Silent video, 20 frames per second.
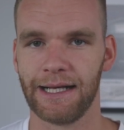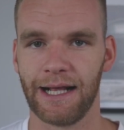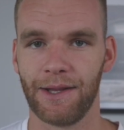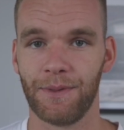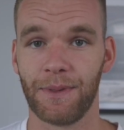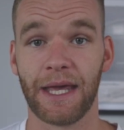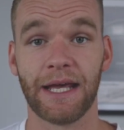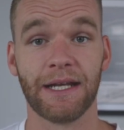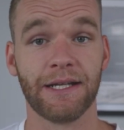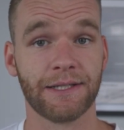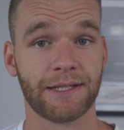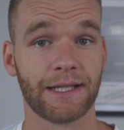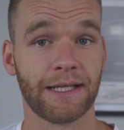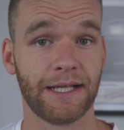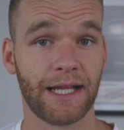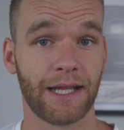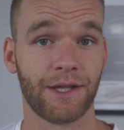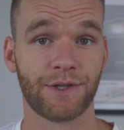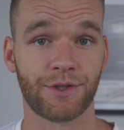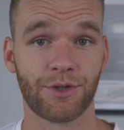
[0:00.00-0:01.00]
That is
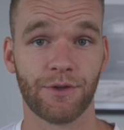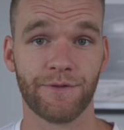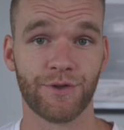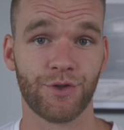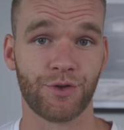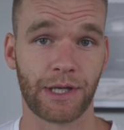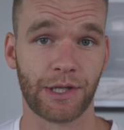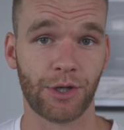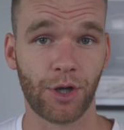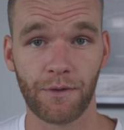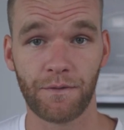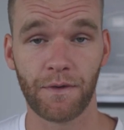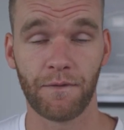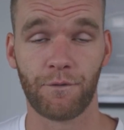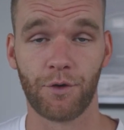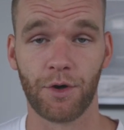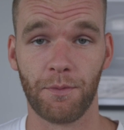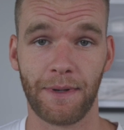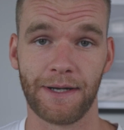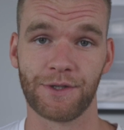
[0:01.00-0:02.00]
another service you can offer
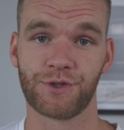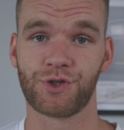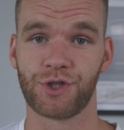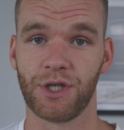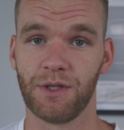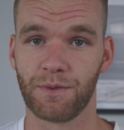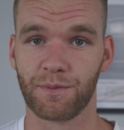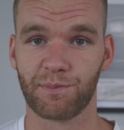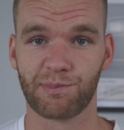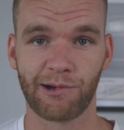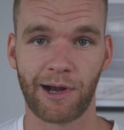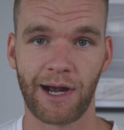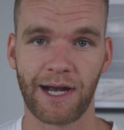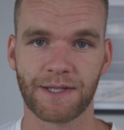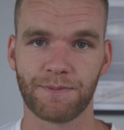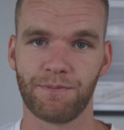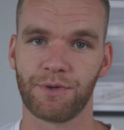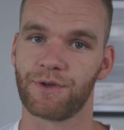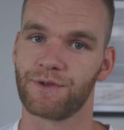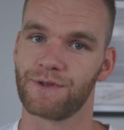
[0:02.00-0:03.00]
for a much cheaper price
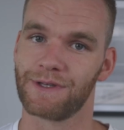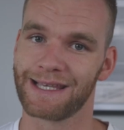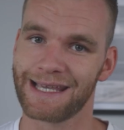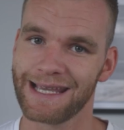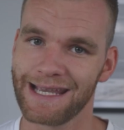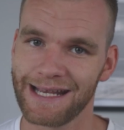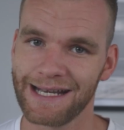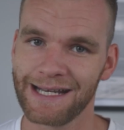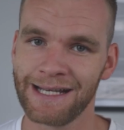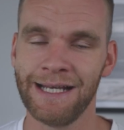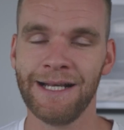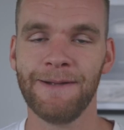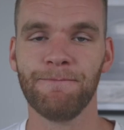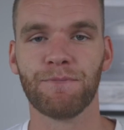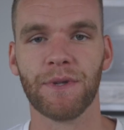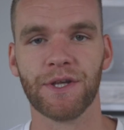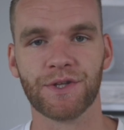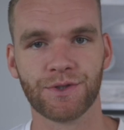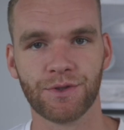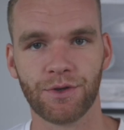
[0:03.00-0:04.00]
because, again,
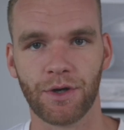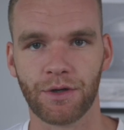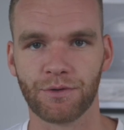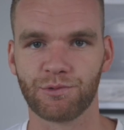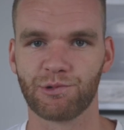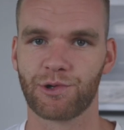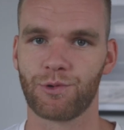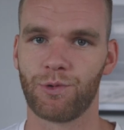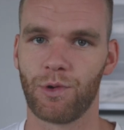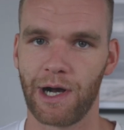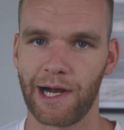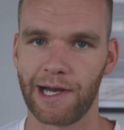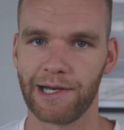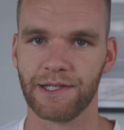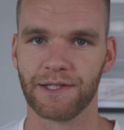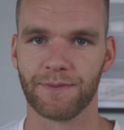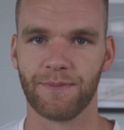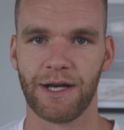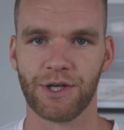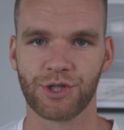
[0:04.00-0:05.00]
it's not requiring
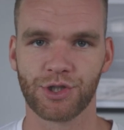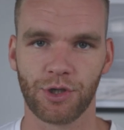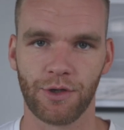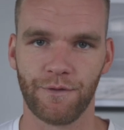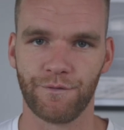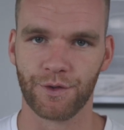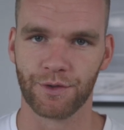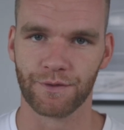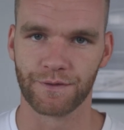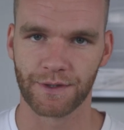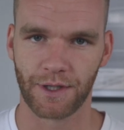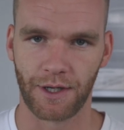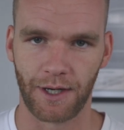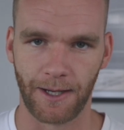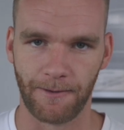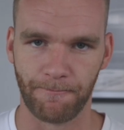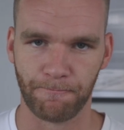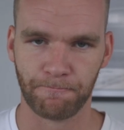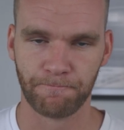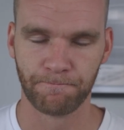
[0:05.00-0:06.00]
as much of your time.